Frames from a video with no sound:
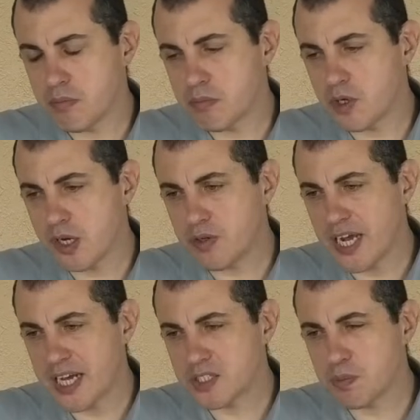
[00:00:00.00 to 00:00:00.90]
Gregory
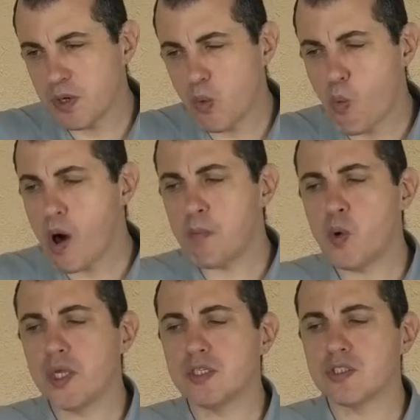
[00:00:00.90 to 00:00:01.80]
asked, but at what
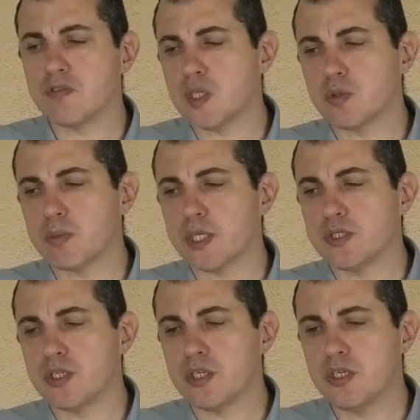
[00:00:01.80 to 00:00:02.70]
point does the
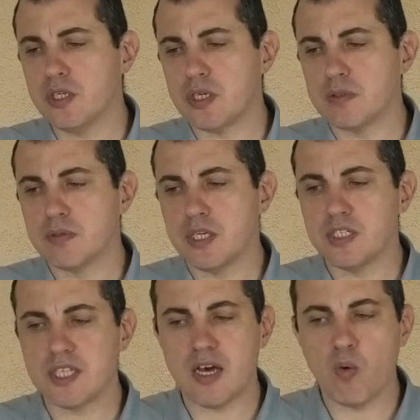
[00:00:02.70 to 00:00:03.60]
vulnerability occur?
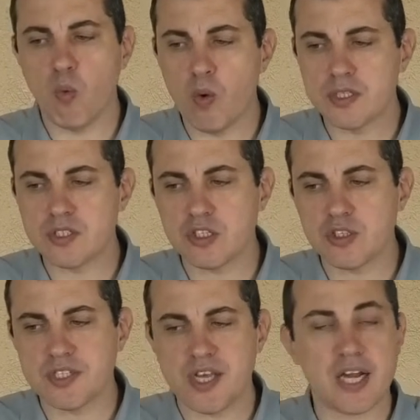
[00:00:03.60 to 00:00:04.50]
Is that once the
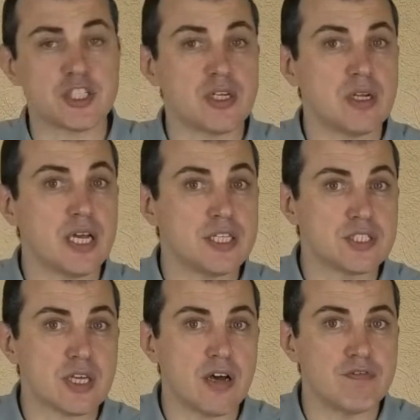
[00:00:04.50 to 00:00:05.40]
transaction
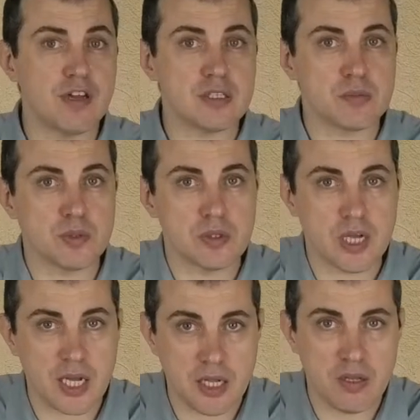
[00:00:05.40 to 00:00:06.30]
is available
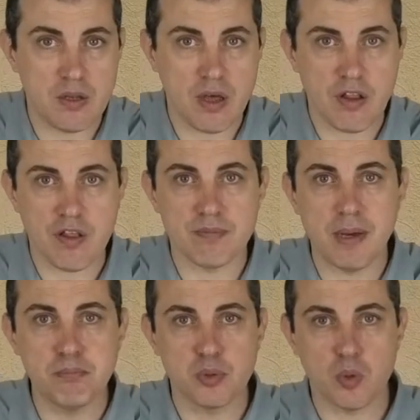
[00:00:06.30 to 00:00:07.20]
in the
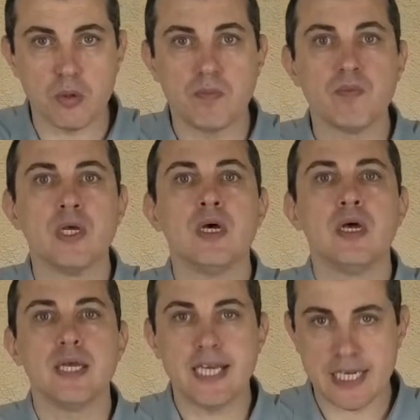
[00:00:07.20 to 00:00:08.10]
mempool?
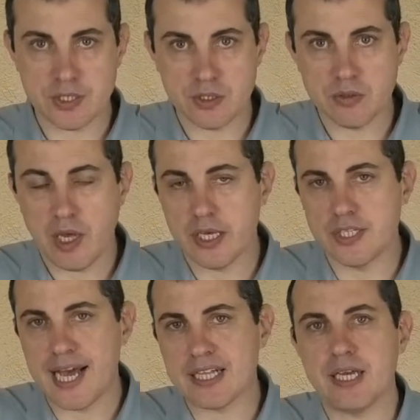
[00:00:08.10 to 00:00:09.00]
Yes,
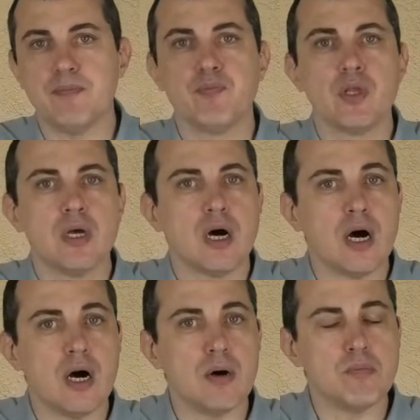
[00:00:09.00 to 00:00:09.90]
exactly.
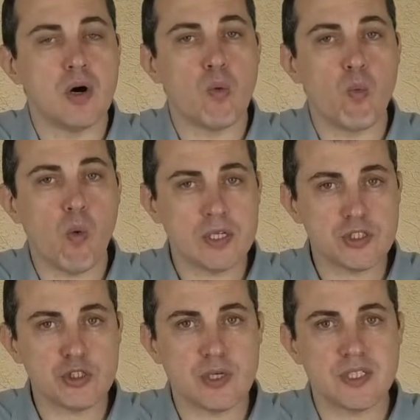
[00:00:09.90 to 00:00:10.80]
Once
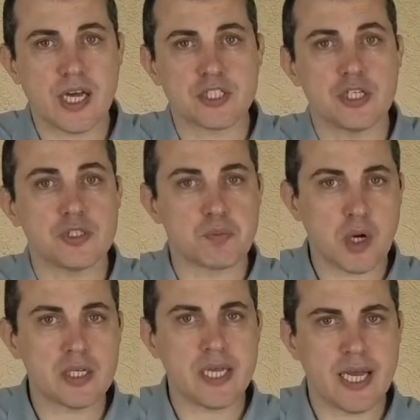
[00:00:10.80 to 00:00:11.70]
a transaction is
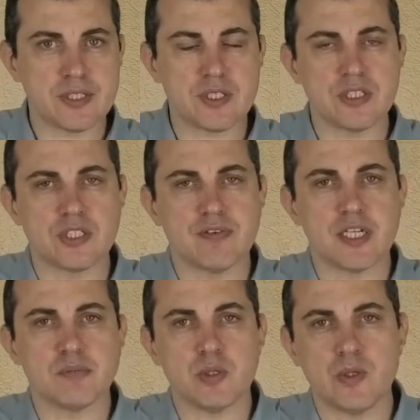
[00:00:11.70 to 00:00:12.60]
broadcast and is
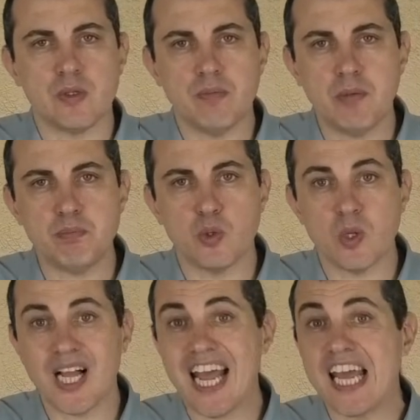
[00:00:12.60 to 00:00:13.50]
available in the
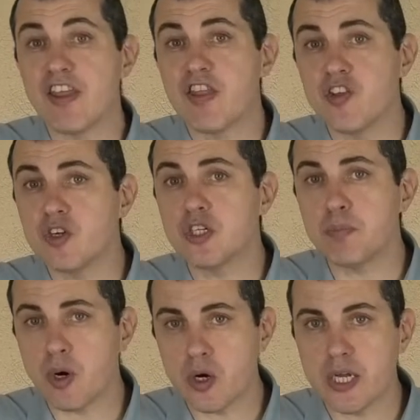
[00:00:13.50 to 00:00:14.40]
mempool, a third
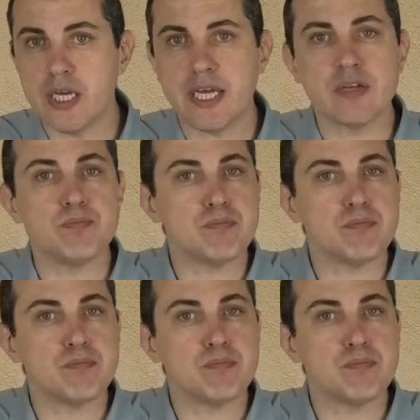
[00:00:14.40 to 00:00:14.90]
party can